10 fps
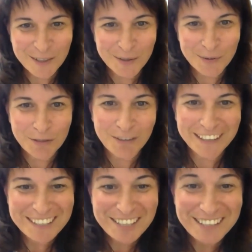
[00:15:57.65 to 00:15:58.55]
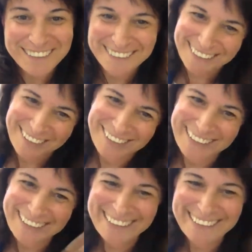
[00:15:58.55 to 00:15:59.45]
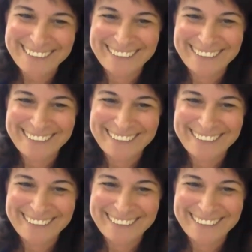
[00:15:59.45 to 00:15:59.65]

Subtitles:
or we finish here. Okay,